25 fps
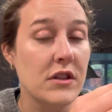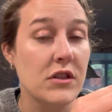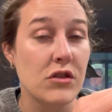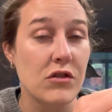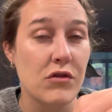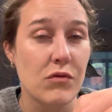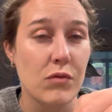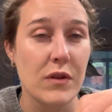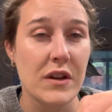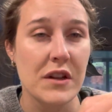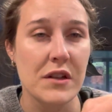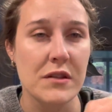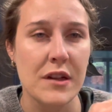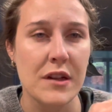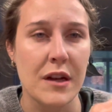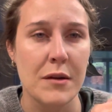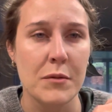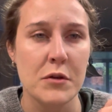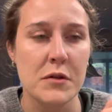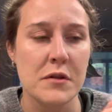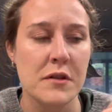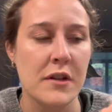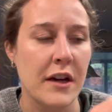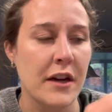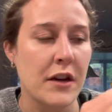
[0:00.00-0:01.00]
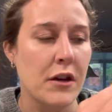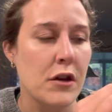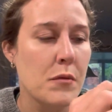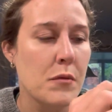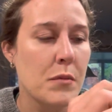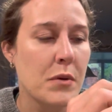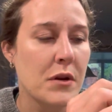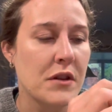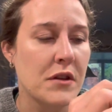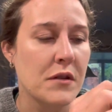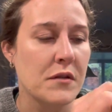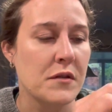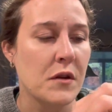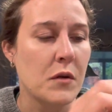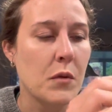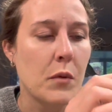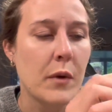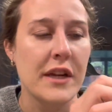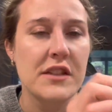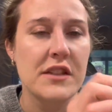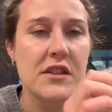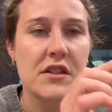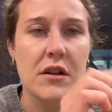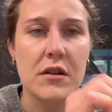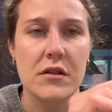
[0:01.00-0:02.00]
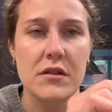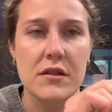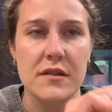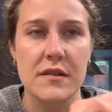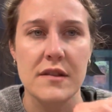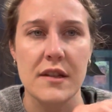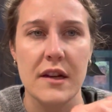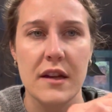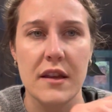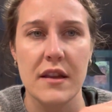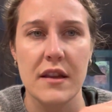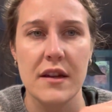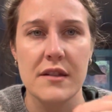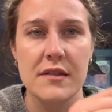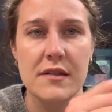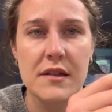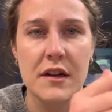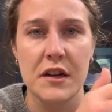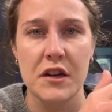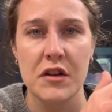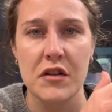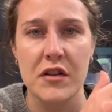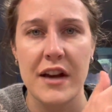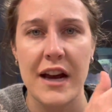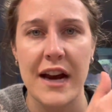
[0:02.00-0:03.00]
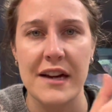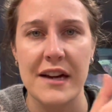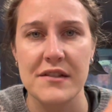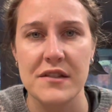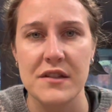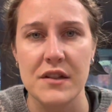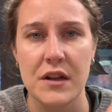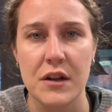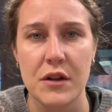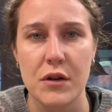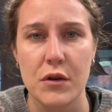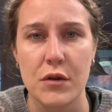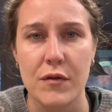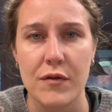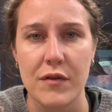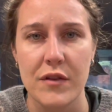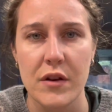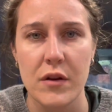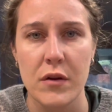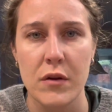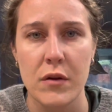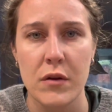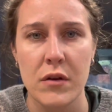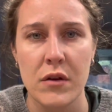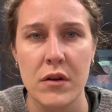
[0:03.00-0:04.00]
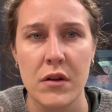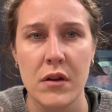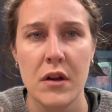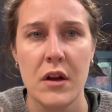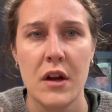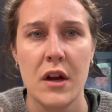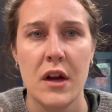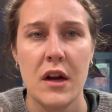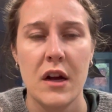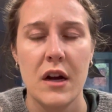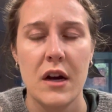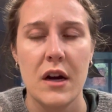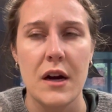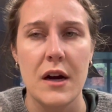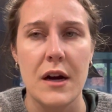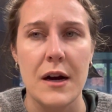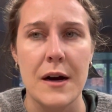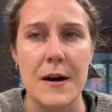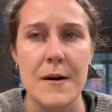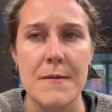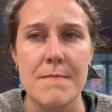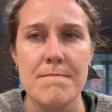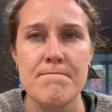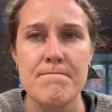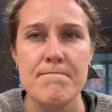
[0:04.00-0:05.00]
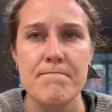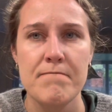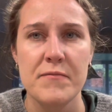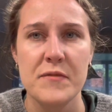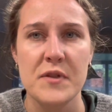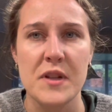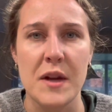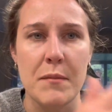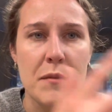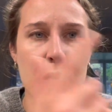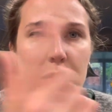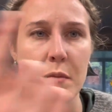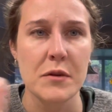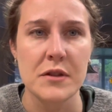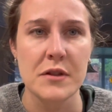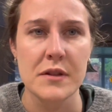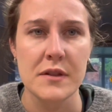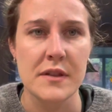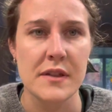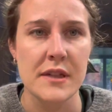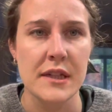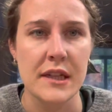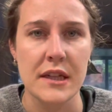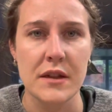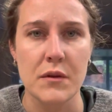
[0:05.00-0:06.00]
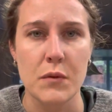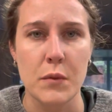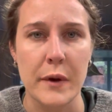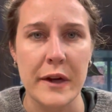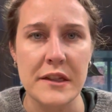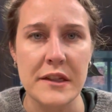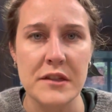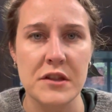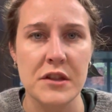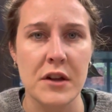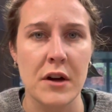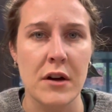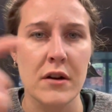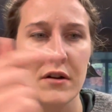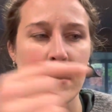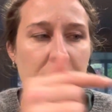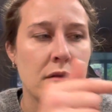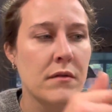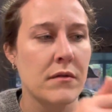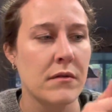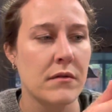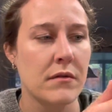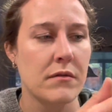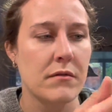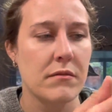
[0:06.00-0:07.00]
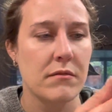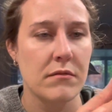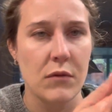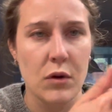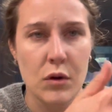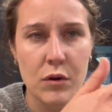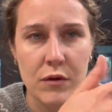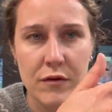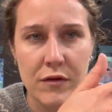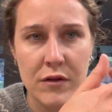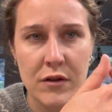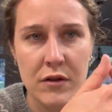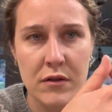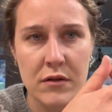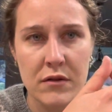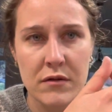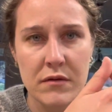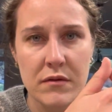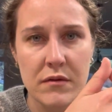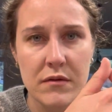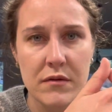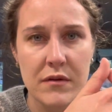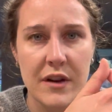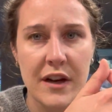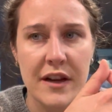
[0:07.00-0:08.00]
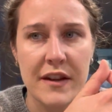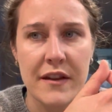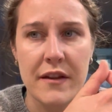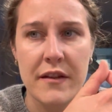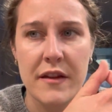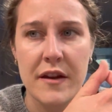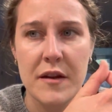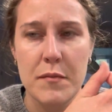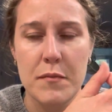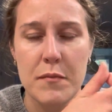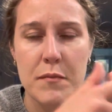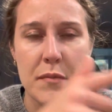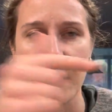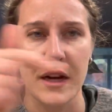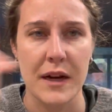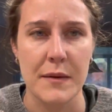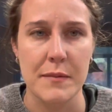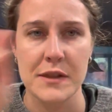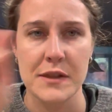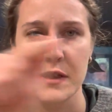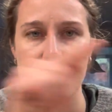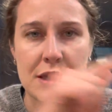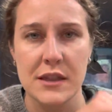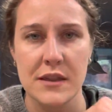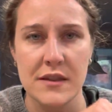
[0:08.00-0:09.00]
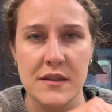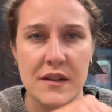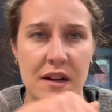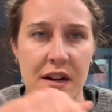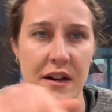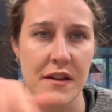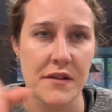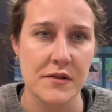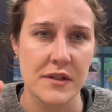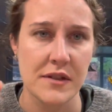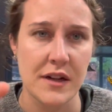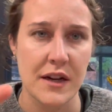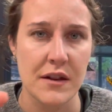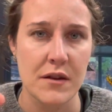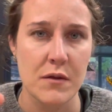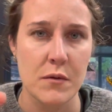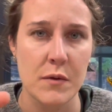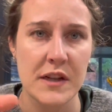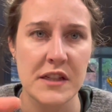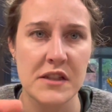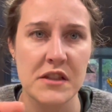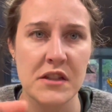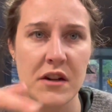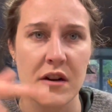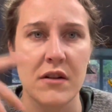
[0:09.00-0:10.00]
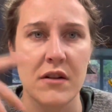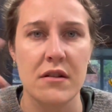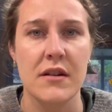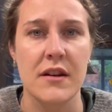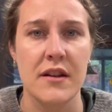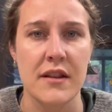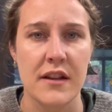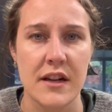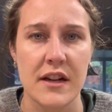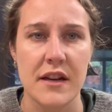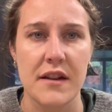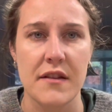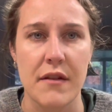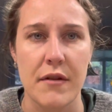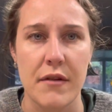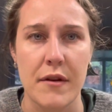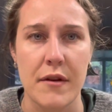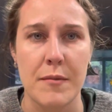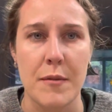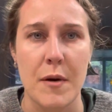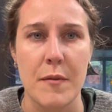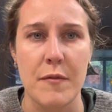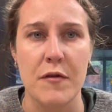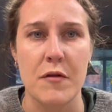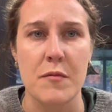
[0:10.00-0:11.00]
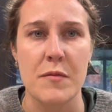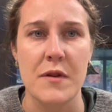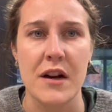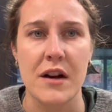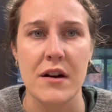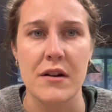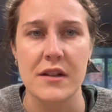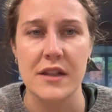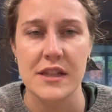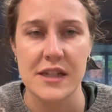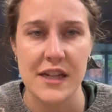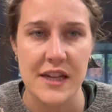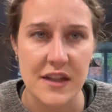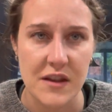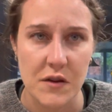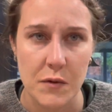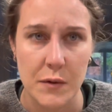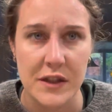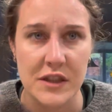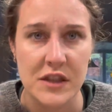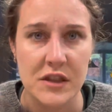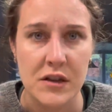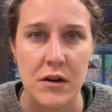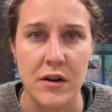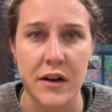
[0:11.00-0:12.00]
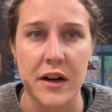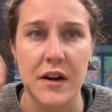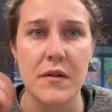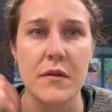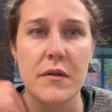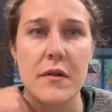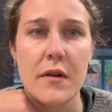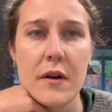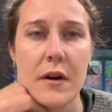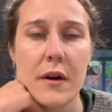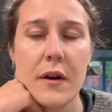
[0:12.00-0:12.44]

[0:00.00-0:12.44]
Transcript: real Selbu style, you'd put those on waste yarn just like this, and you'd cast on over the hole. Some people just knit waste yarn over, and then they pick up the stitches on either side of the waste yarn, and they knit the thumb up from there, and they take the waste yarn out.